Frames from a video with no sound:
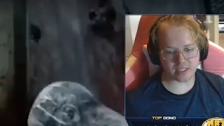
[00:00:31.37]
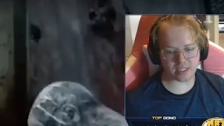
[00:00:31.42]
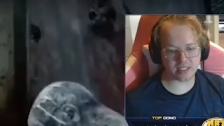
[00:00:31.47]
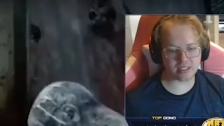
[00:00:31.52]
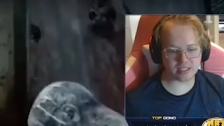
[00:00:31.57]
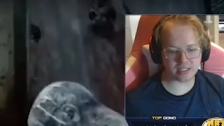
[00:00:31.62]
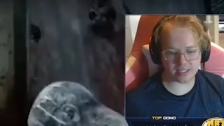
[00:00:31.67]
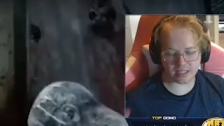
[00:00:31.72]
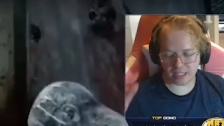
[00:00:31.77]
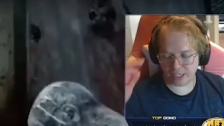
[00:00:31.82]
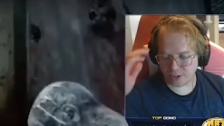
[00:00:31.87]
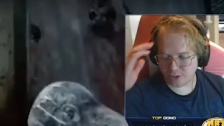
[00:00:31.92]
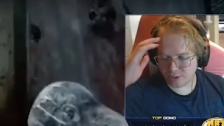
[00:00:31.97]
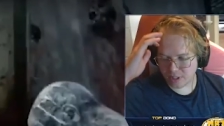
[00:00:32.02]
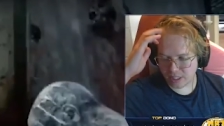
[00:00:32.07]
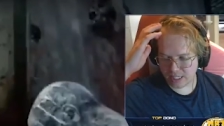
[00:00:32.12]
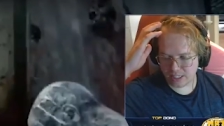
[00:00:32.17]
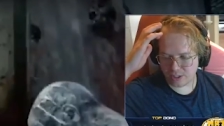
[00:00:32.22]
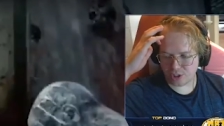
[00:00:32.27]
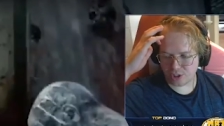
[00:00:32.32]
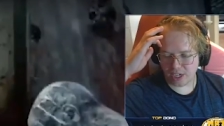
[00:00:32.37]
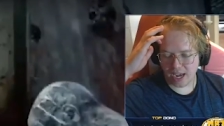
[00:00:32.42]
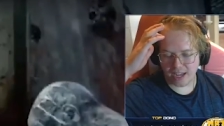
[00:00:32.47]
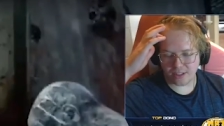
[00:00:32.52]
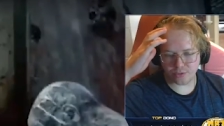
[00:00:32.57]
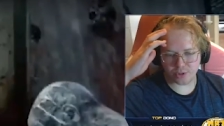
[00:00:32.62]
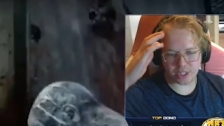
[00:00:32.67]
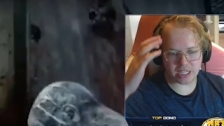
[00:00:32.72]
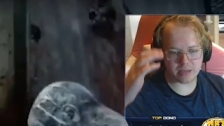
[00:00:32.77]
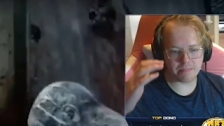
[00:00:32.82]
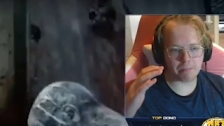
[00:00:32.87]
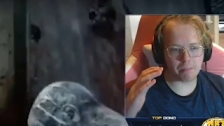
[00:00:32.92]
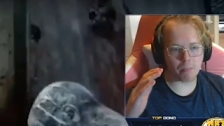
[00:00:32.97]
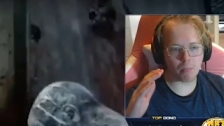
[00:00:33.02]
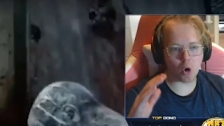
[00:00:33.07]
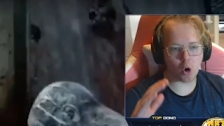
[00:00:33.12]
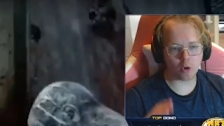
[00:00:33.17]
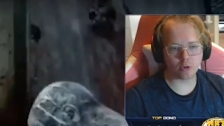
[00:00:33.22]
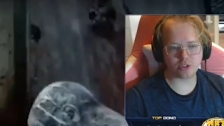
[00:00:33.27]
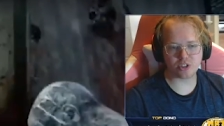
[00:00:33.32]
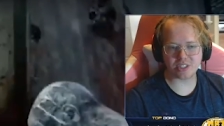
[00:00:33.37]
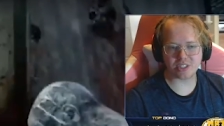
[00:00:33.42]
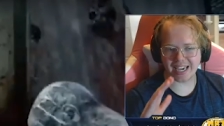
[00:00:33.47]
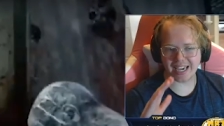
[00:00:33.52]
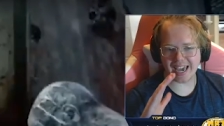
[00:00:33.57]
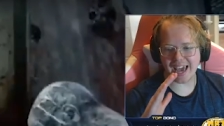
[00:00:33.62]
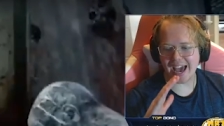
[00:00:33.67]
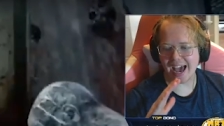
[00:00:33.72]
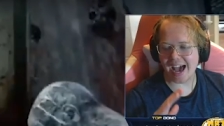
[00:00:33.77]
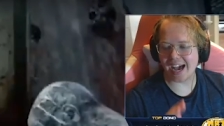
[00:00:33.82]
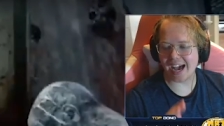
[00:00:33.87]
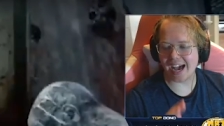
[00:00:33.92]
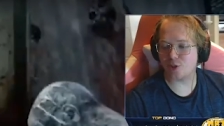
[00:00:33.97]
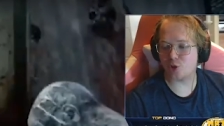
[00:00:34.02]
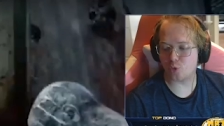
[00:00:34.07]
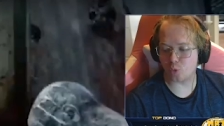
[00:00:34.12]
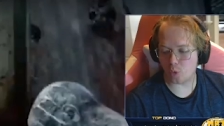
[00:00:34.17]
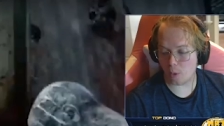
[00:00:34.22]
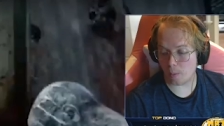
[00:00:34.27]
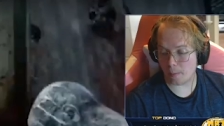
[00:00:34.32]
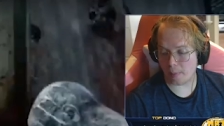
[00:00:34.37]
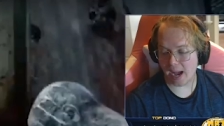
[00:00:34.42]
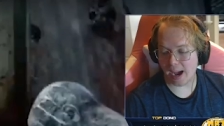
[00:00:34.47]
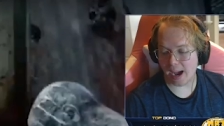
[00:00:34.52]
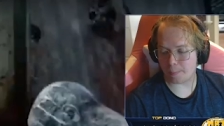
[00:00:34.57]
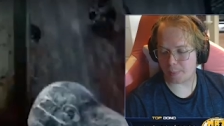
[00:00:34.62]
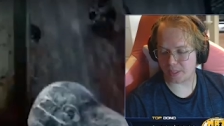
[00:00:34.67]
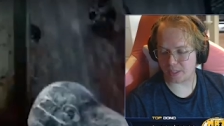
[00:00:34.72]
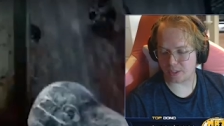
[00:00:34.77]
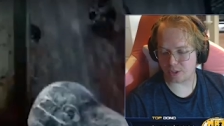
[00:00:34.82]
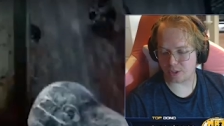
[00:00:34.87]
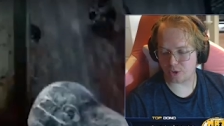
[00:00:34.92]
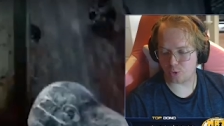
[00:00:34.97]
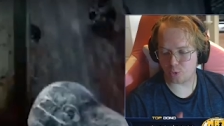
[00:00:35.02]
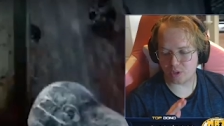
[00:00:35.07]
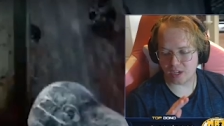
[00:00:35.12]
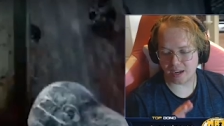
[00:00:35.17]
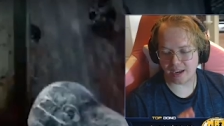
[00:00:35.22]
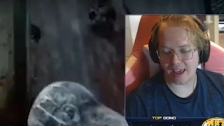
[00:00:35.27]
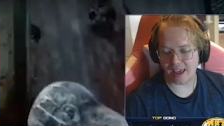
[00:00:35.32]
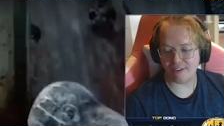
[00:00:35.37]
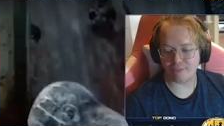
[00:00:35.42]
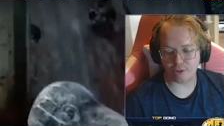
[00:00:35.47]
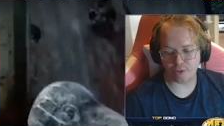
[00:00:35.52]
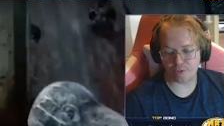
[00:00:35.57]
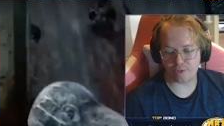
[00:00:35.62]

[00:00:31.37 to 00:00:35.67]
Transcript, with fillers: notably- is literally chat the most casual map you can ever